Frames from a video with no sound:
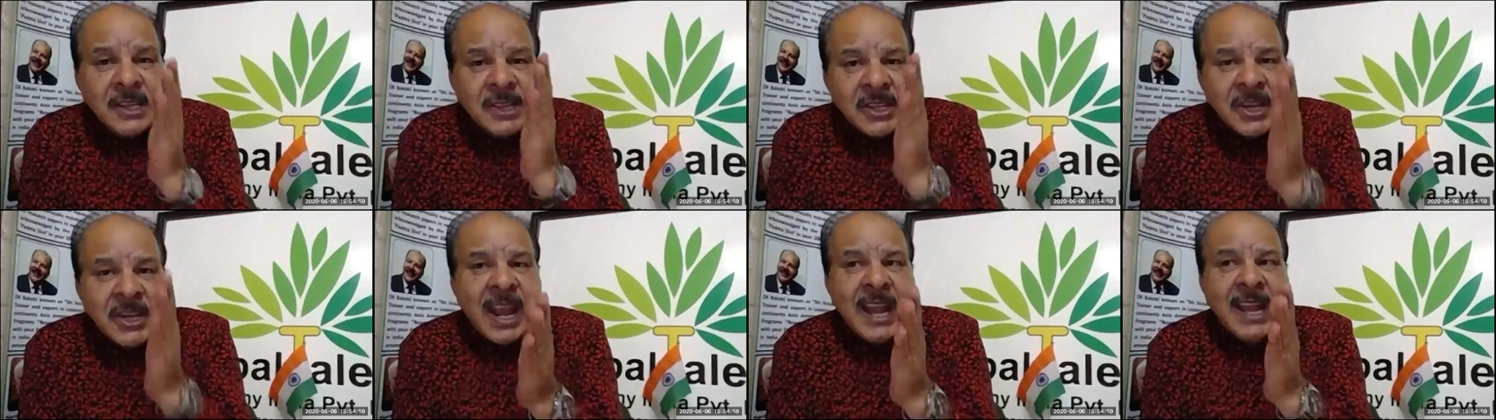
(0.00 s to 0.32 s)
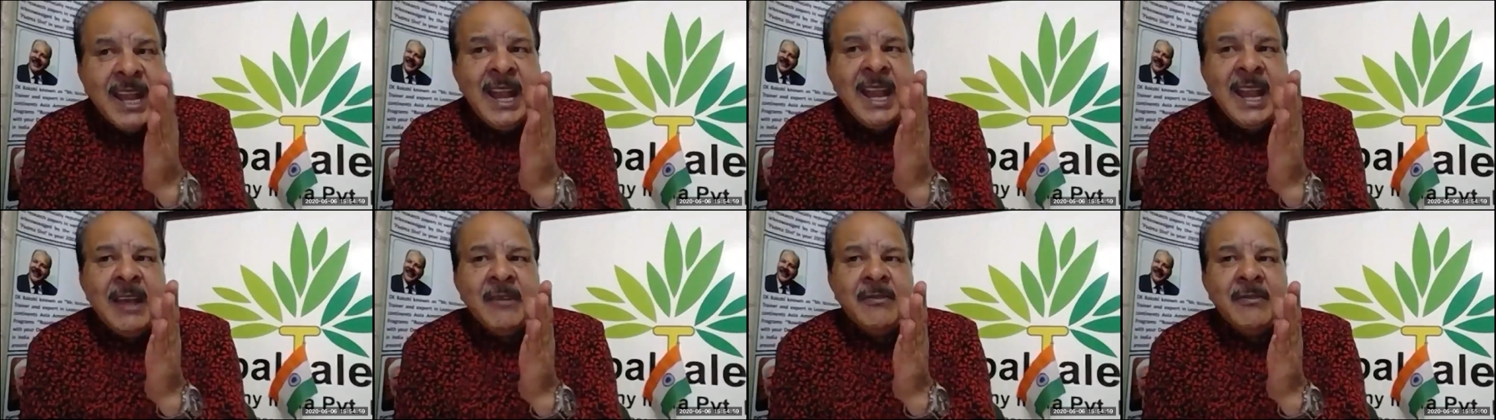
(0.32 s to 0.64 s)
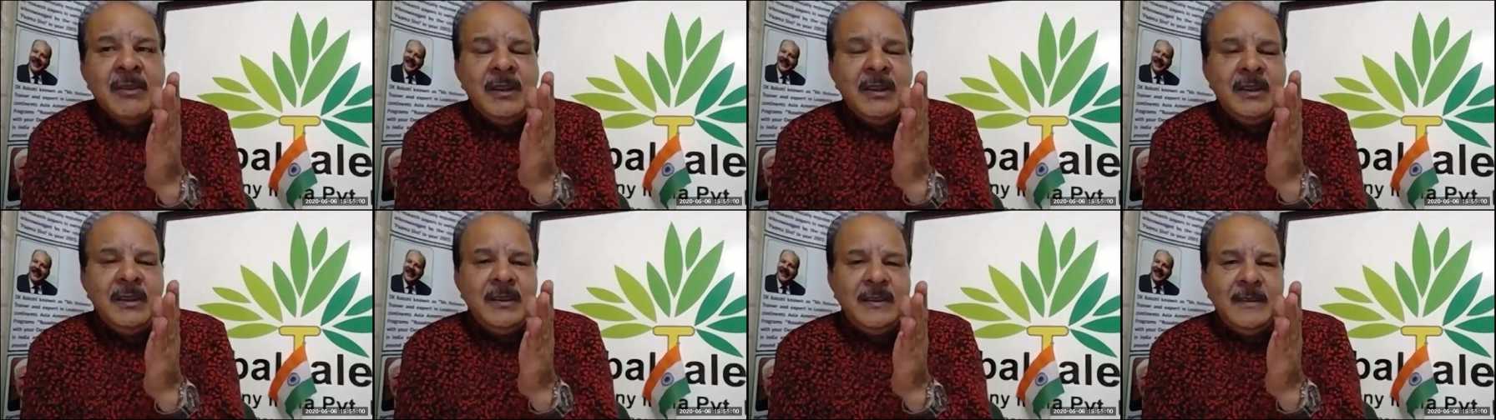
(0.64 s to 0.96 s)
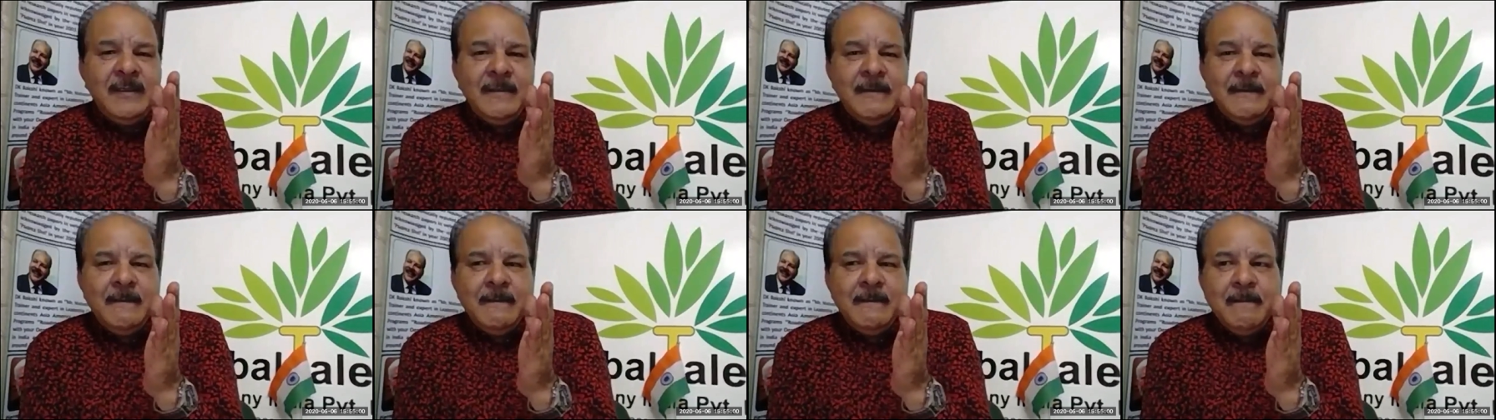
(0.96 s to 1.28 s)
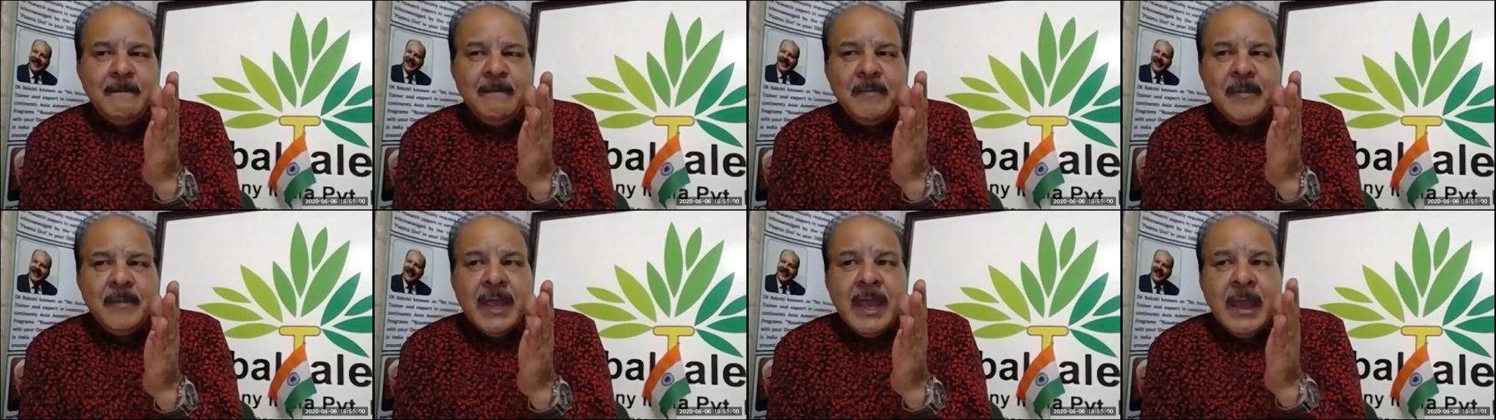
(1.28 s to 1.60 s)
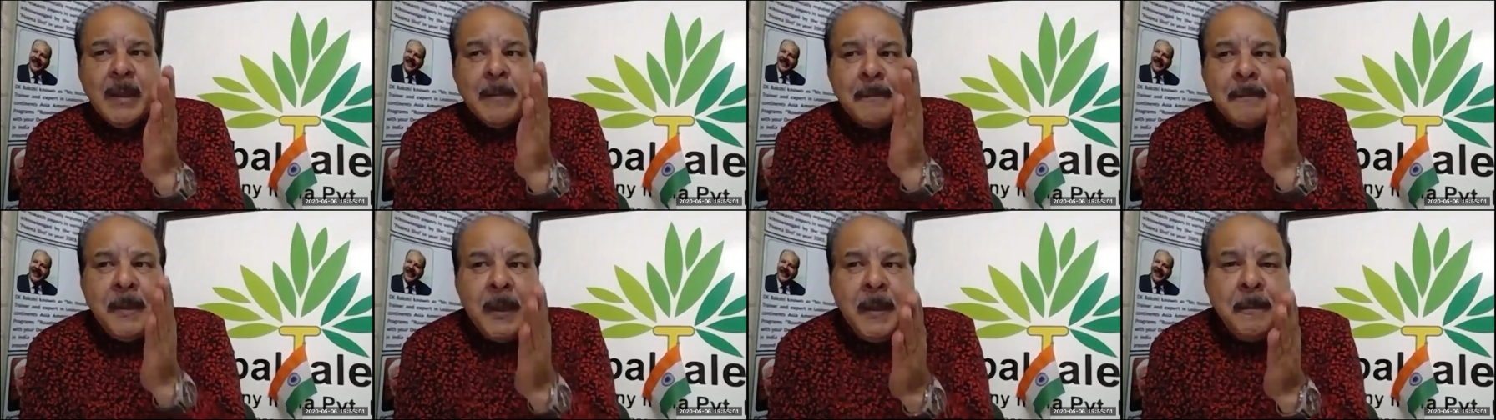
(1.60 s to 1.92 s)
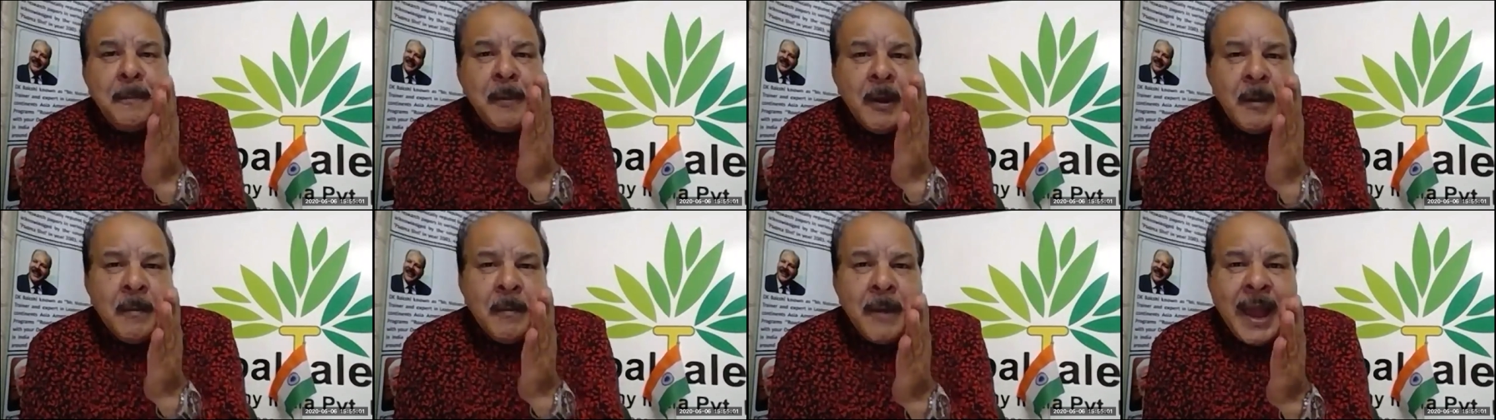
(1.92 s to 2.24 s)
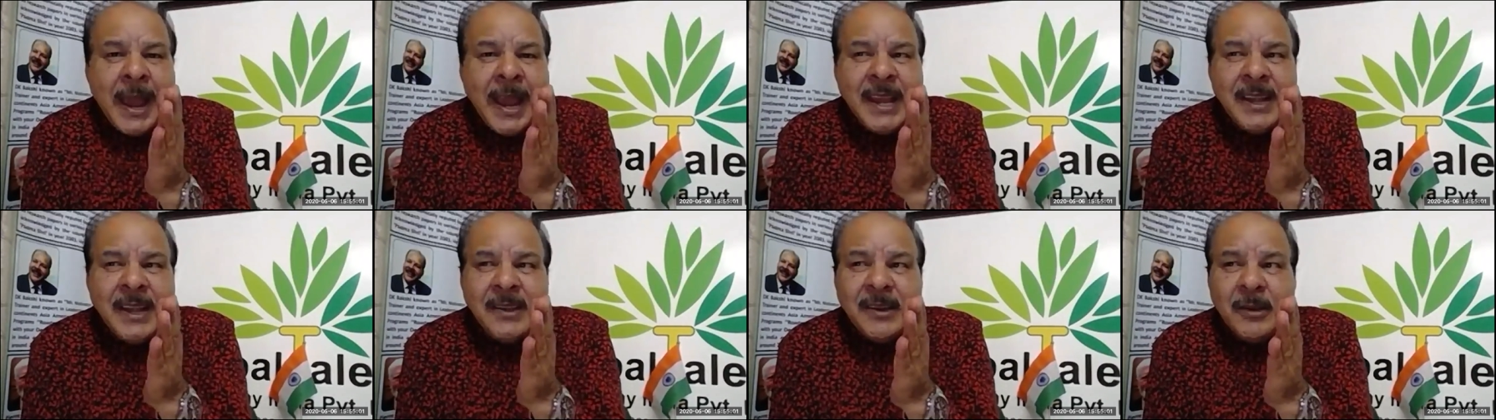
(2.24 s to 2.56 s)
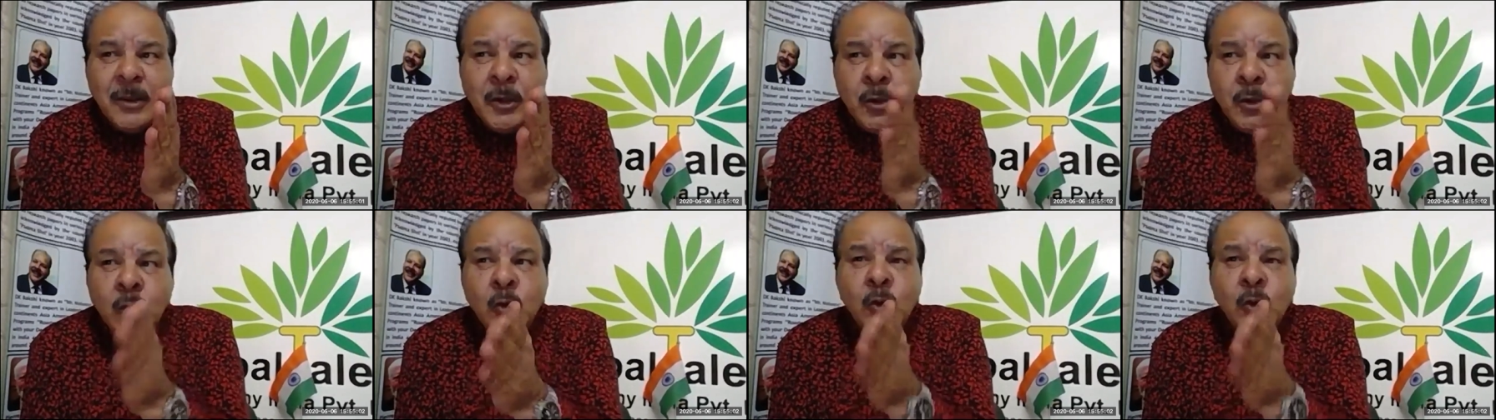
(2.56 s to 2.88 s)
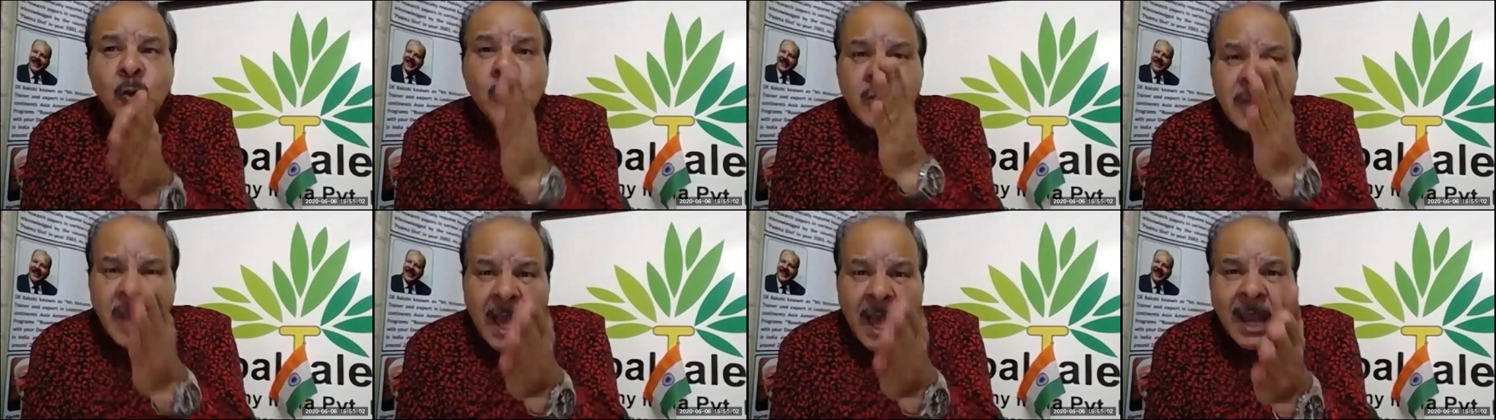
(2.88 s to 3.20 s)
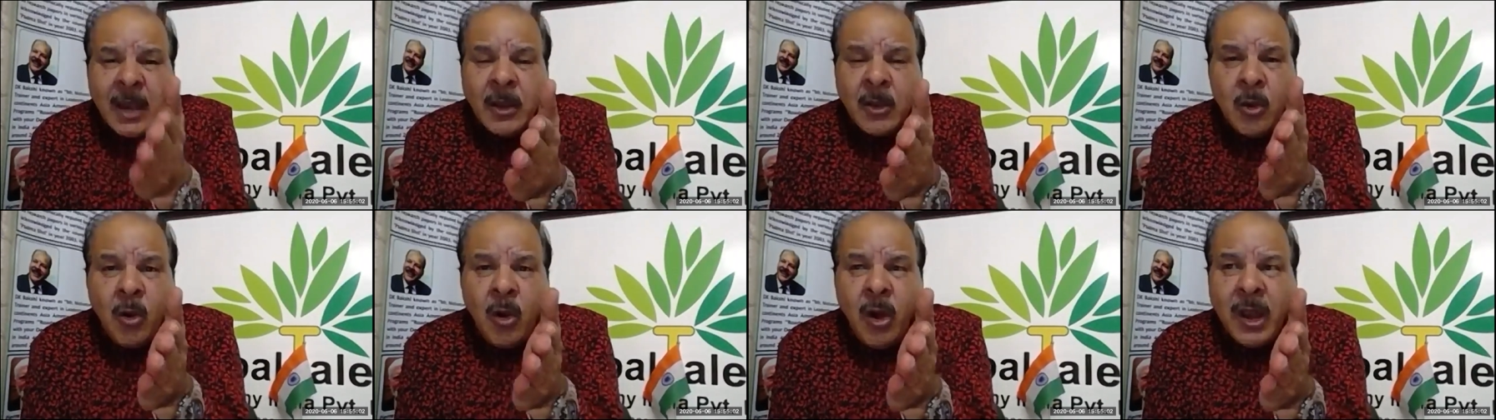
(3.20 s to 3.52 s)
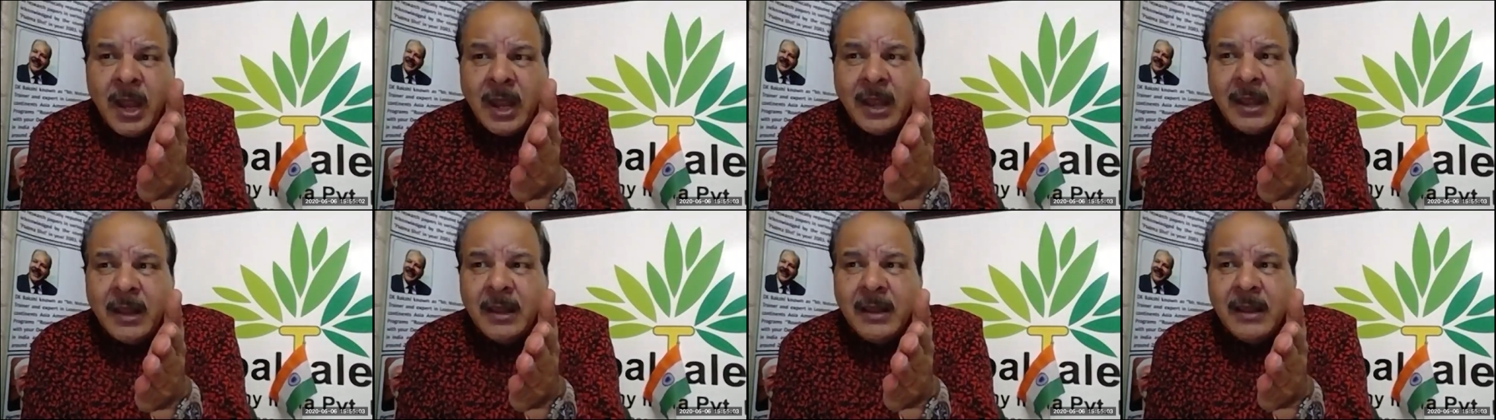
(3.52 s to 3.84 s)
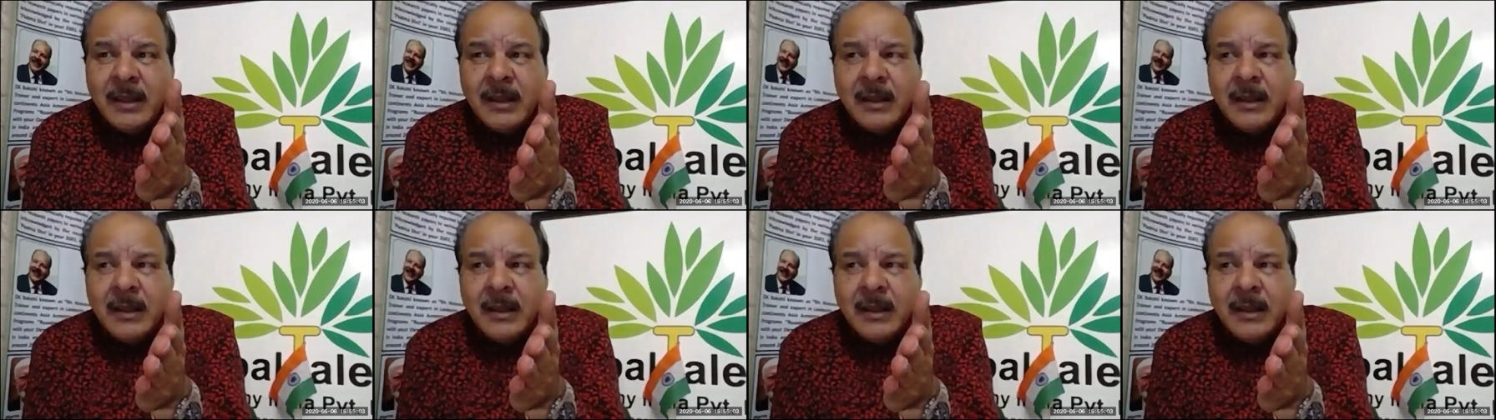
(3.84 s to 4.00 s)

threat level. People might use alcohol.